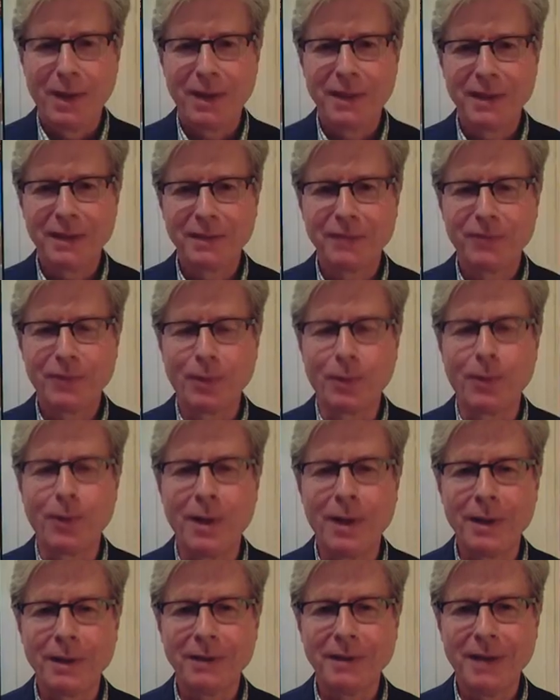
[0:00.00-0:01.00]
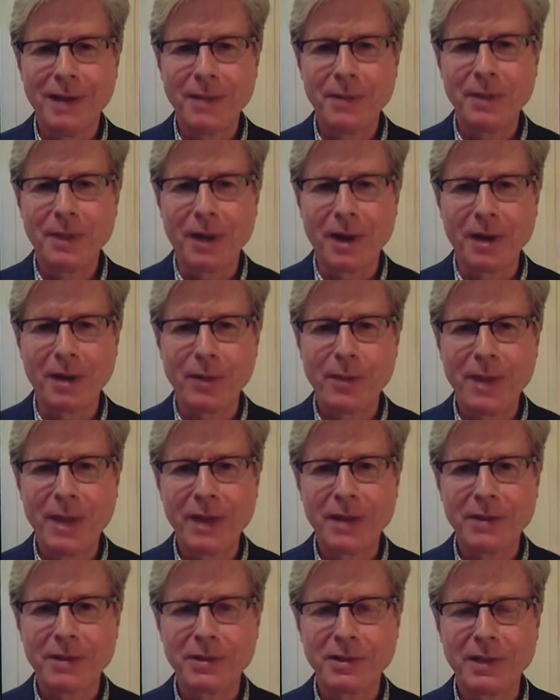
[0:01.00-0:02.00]
I think for a long time, the
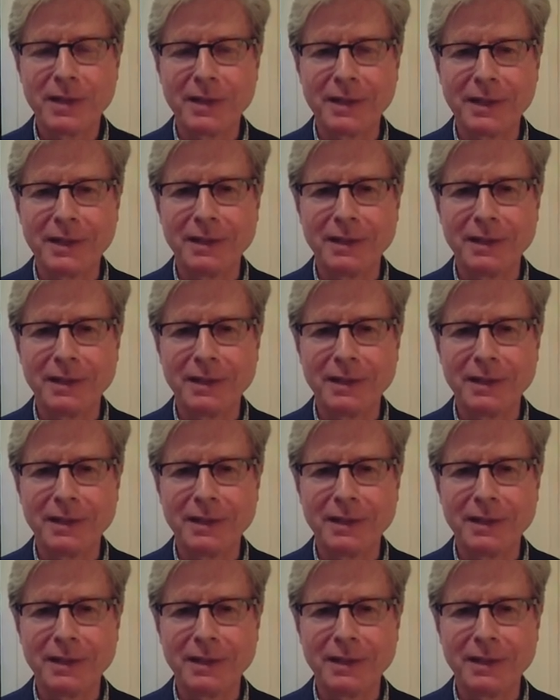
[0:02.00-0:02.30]
automakers, they, they